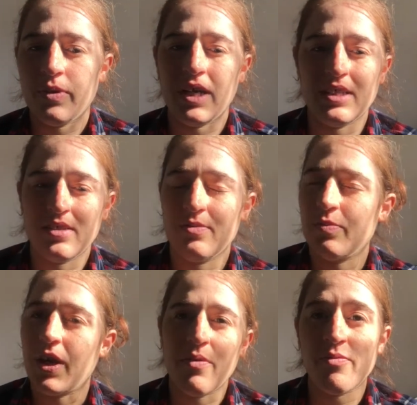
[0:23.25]
has
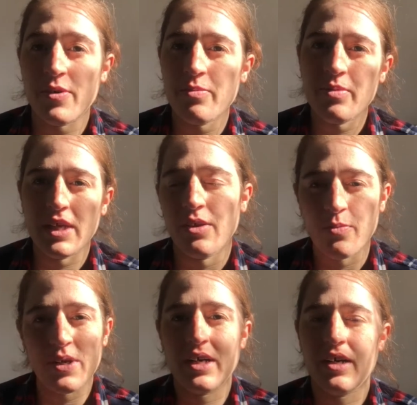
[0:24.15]
come from, like
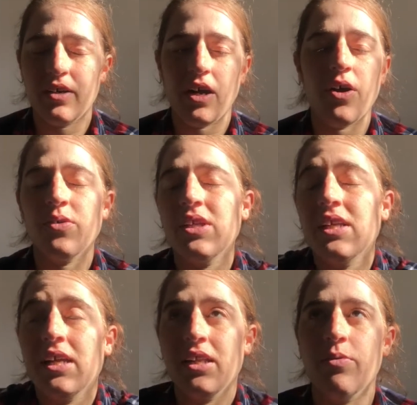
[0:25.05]
where, how did
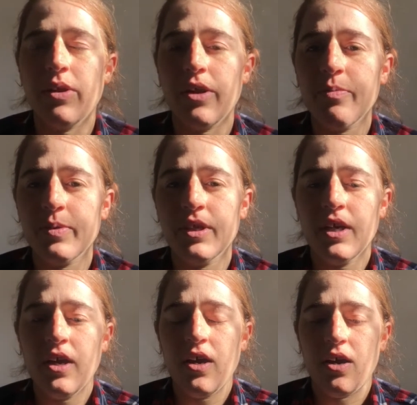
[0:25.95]
it developed.
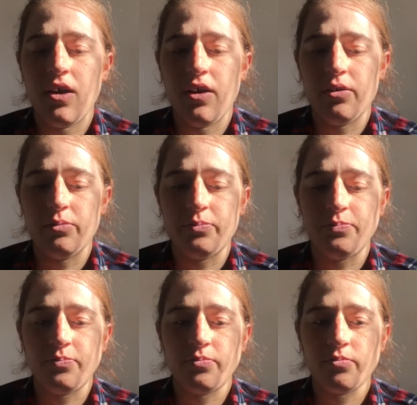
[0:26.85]
Um,